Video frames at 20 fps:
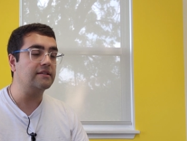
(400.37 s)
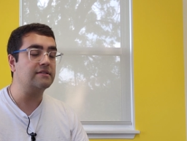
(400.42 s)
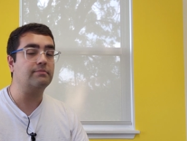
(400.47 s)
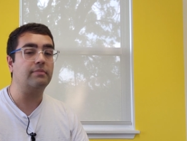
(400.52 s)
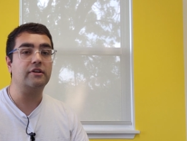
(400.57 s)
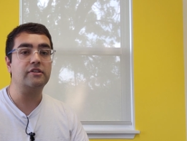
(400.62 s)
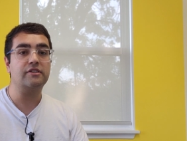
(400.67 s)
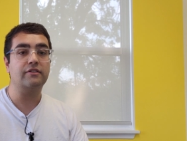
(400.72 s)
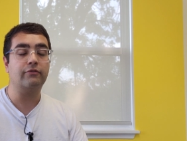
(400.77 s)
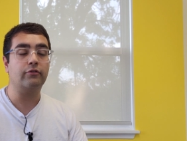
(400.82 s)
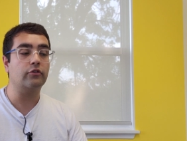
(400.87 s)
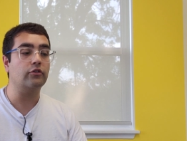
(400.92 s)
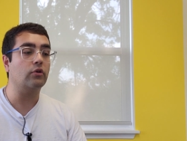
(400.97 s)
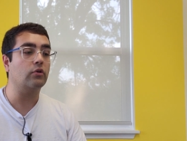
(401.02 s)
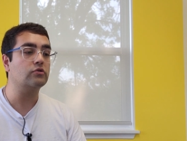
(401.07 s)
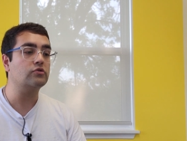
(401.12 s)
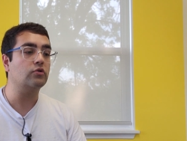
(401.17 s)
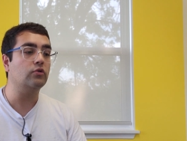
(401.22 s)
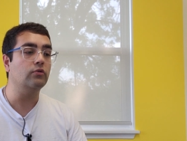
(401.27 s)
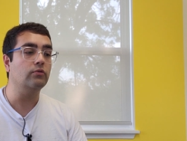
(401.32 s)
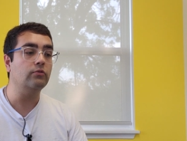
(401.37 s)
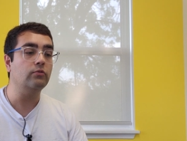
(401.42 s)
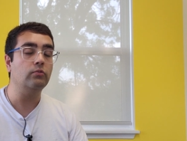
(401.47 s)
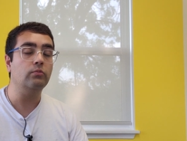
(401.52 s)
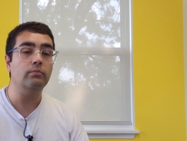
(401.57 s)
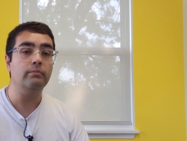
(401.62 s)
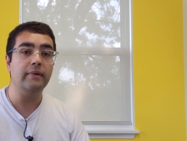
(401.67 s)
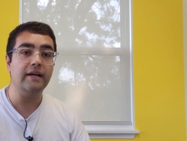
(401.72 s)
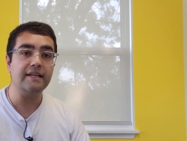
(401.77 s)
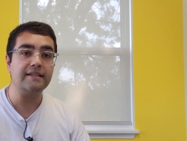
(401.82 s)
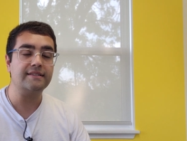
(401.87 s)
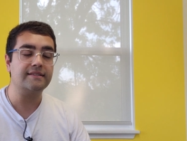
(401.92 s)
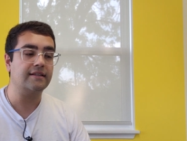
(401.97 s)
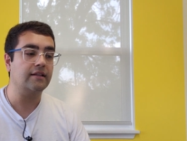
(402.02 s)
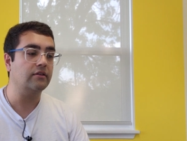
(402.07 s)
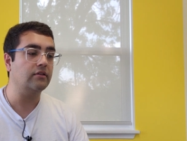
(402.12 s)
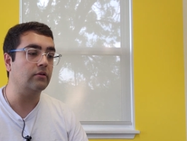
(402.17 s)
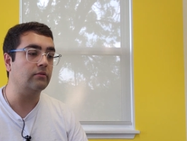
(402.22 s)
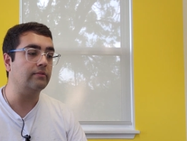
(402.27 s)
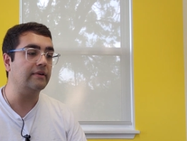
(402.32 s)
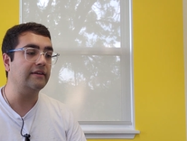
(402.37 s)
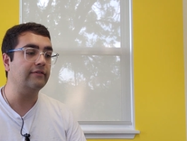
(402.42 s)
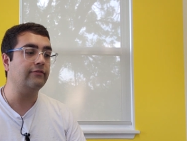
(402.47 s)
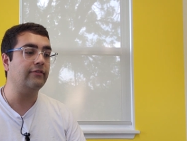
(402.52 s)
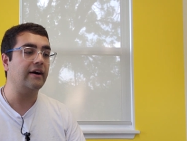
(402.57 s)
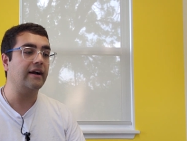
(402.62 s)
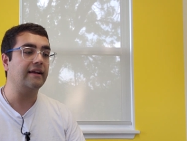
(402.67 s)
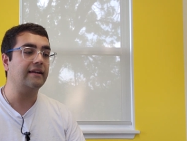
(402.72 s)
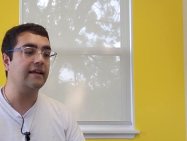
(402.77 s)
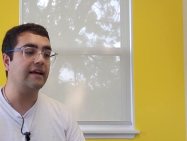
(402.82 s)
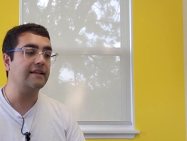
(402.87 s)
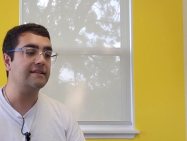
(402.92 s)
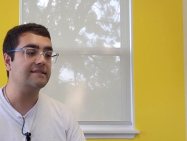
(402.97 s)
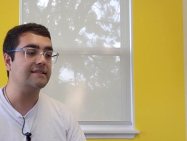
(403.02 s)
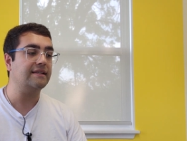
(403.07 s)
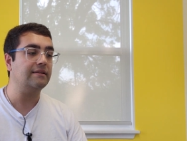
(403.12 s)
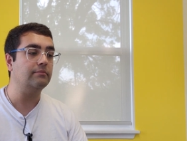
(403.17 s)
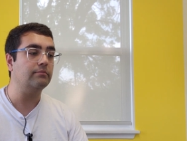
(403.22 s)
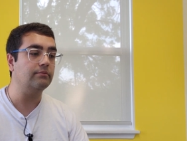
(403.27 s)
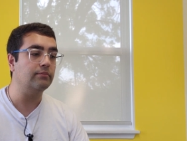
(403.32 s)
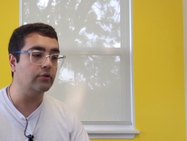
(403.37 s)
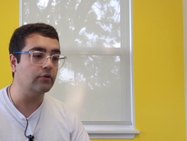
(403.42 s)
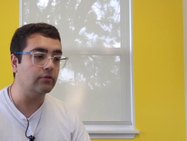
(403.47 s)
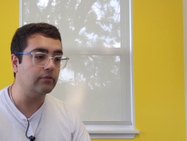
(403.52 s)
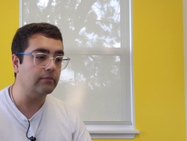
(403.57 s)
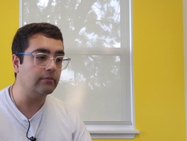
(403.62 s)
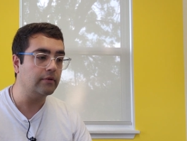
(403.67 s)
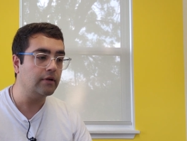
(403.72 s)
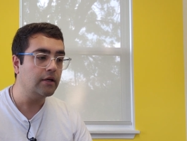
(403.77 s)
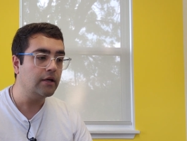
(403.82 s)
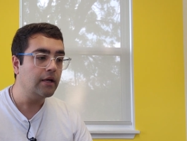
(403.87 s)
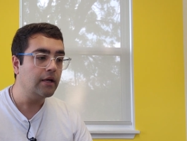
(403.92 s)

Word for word: Especially for those who missed the refinancing boom.